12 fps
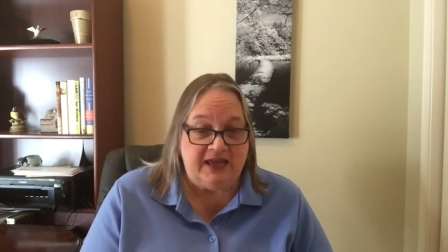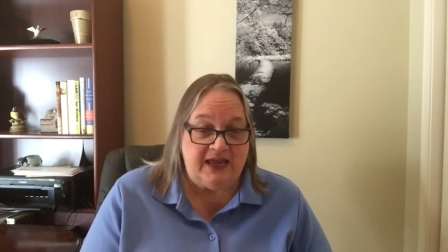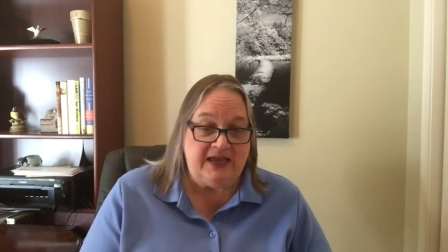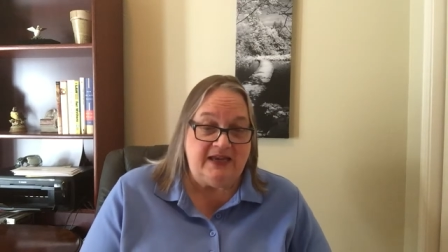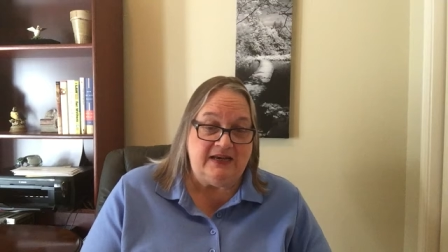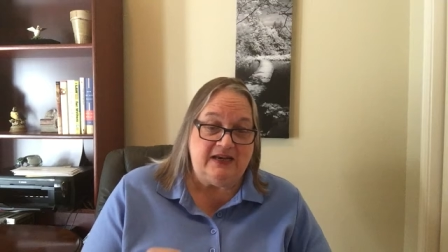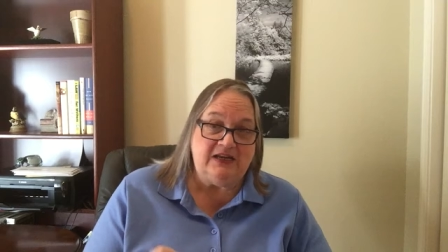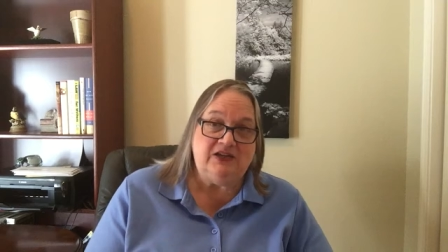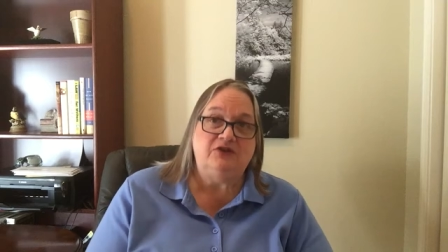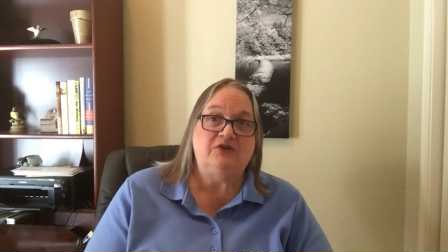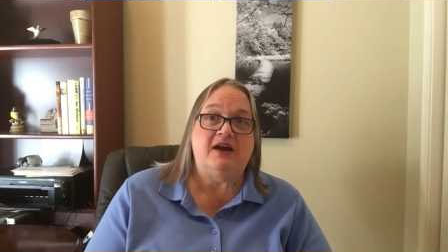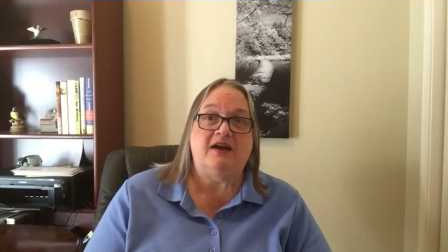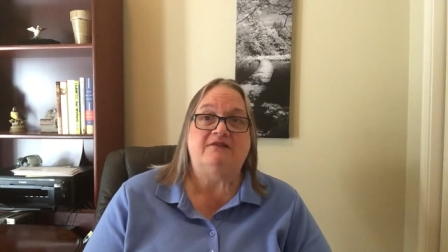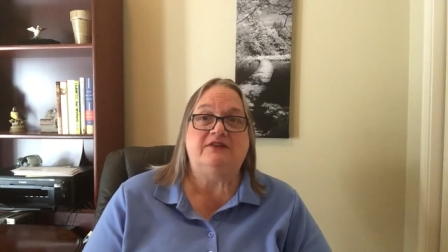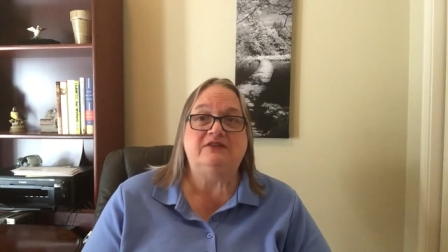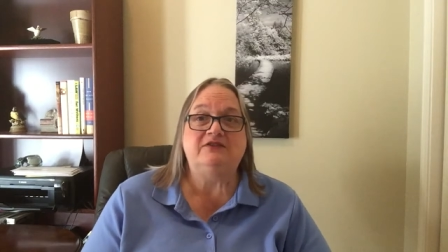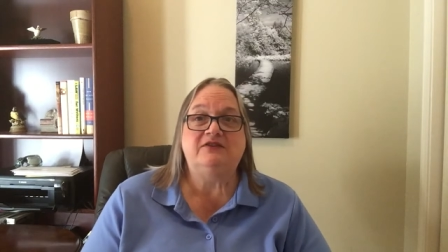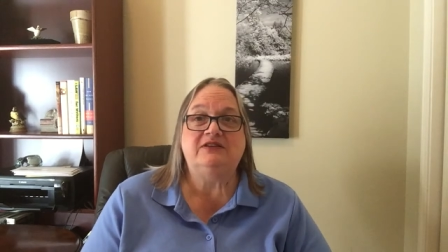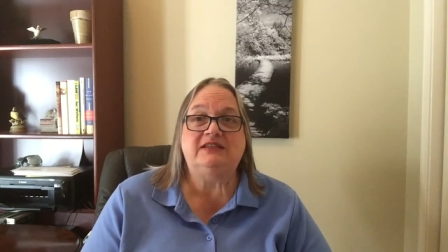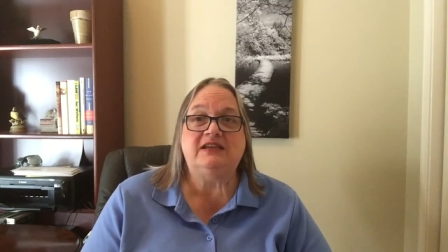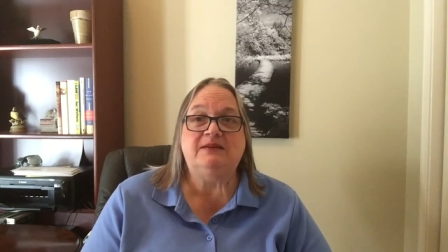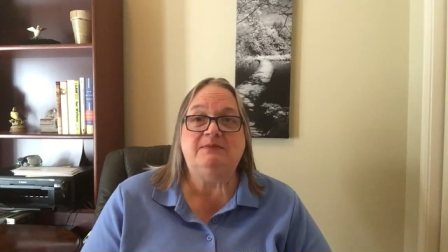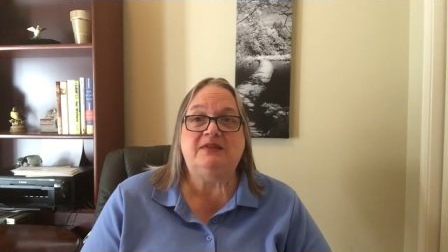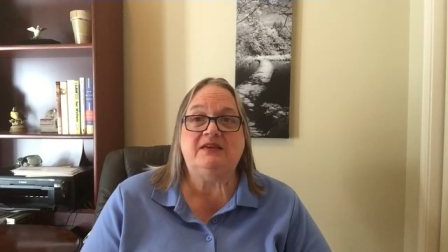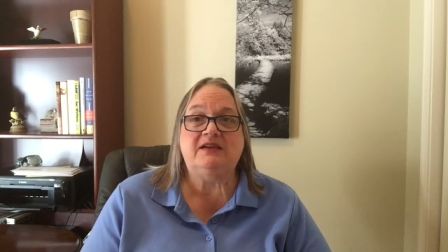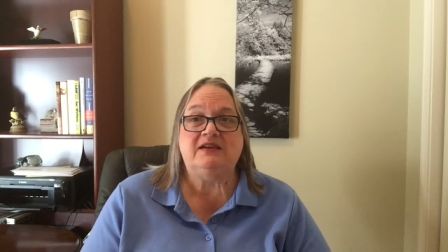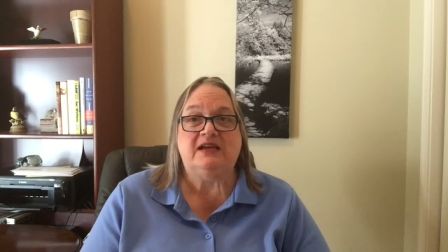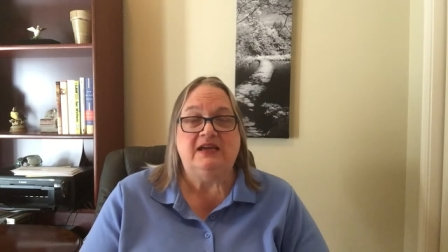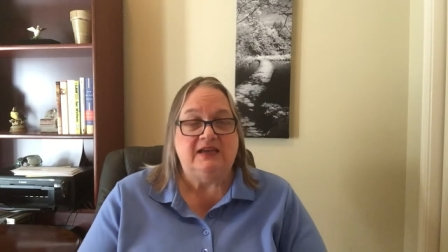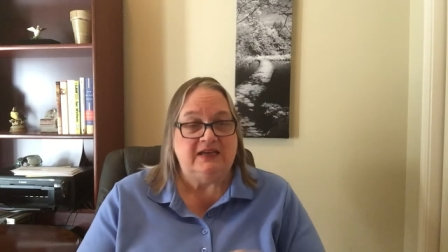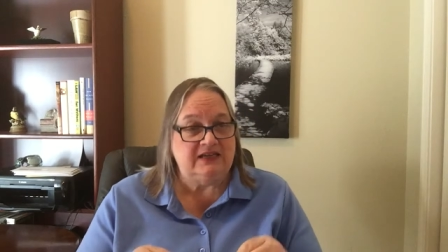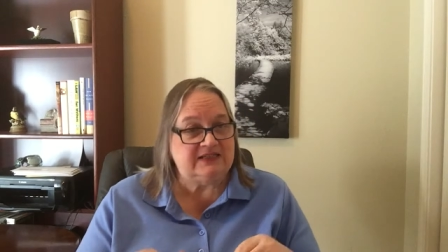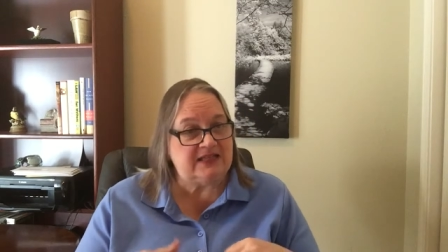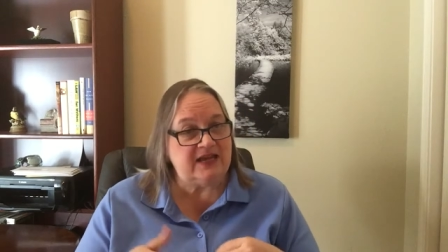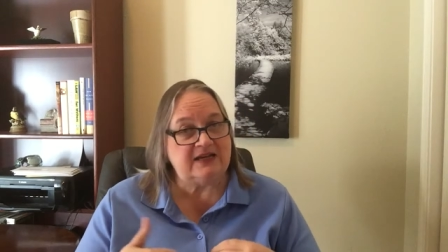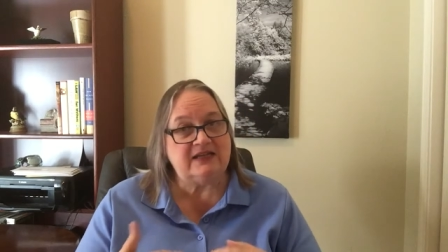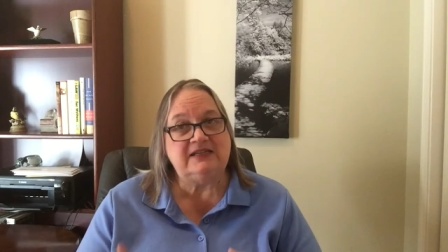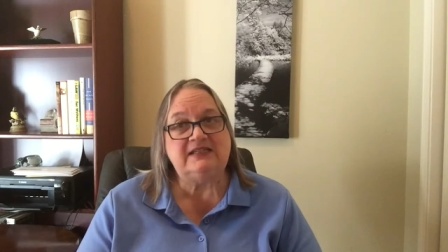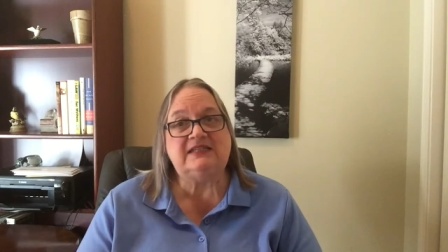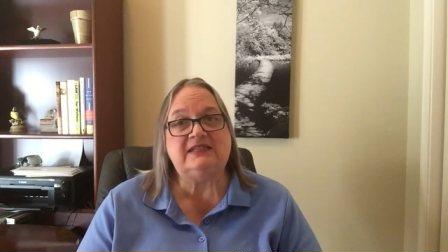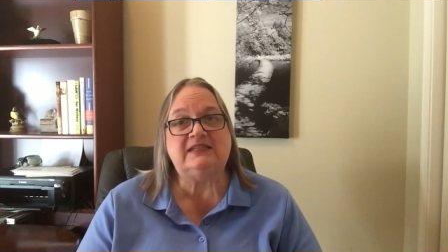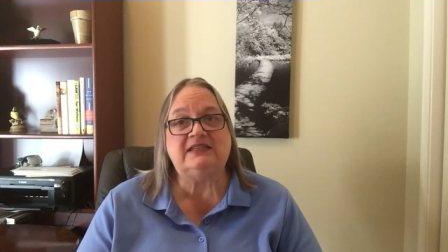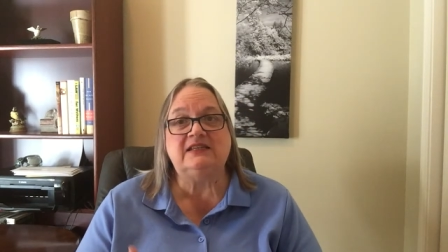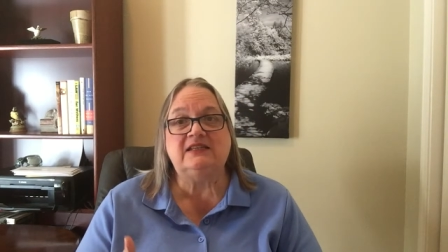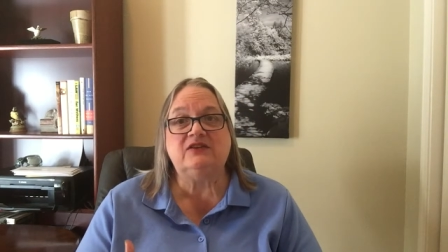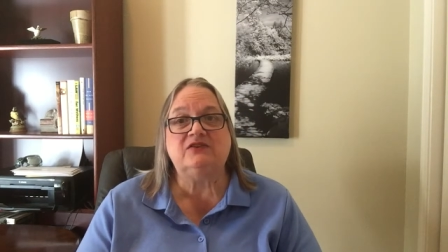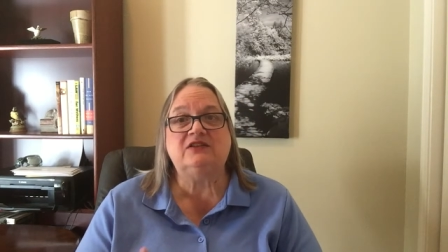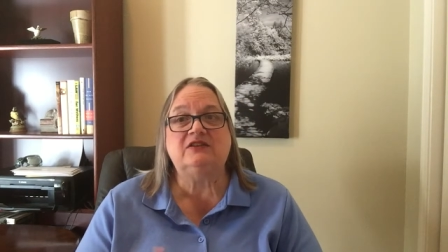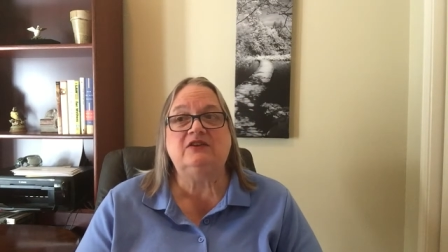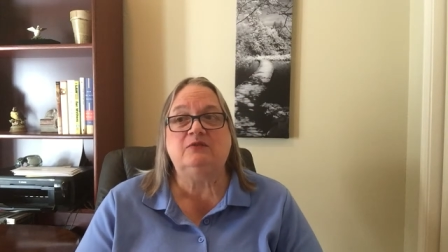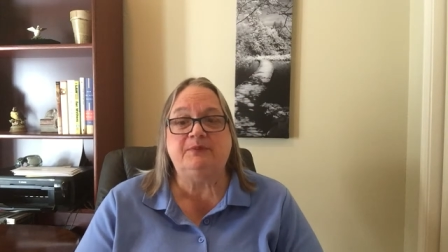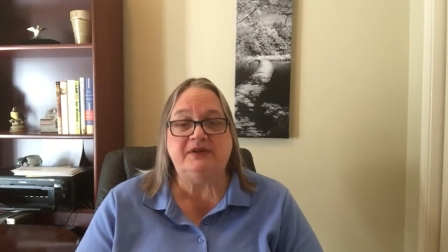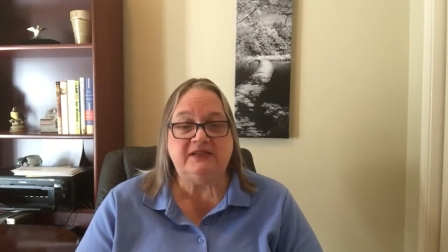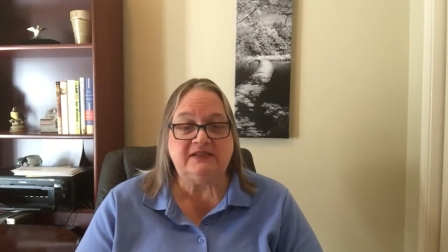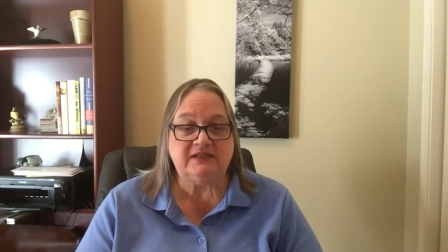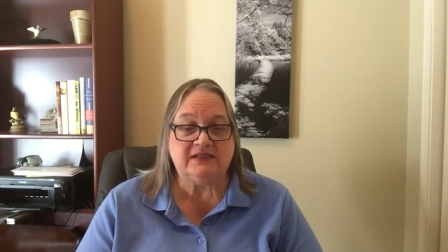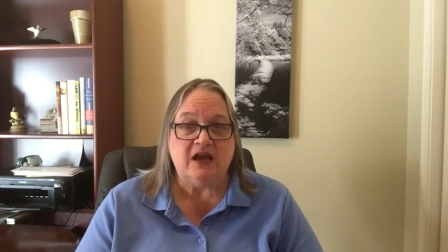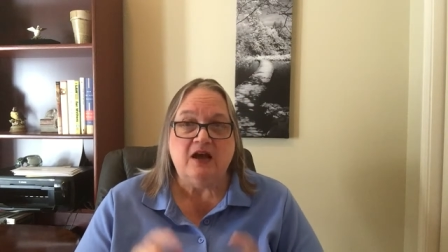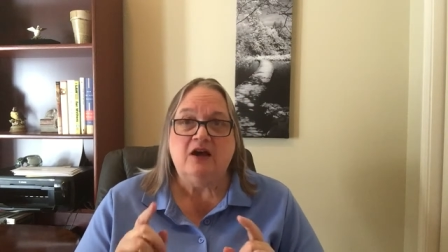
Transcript: And you have to do the same thing. It's that consistent, those little pieces.